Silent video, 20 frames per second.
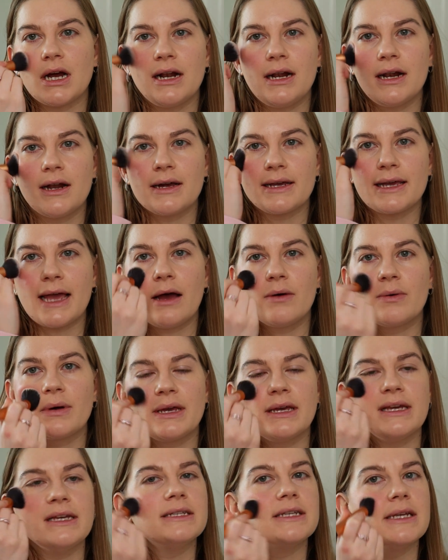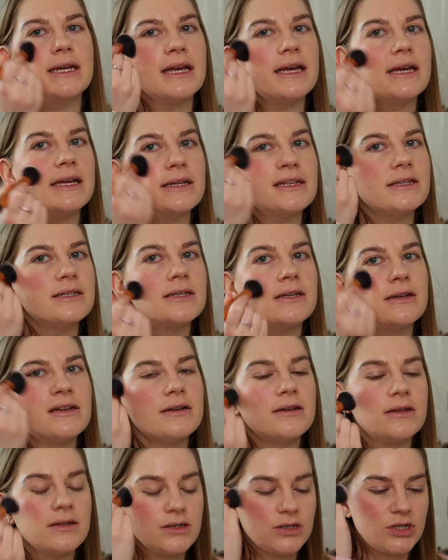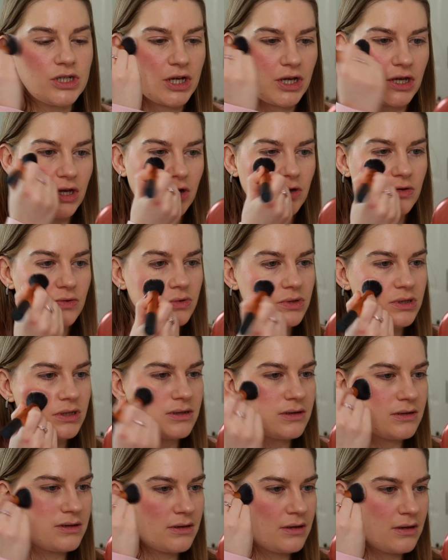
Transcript: I like how easy it is to use,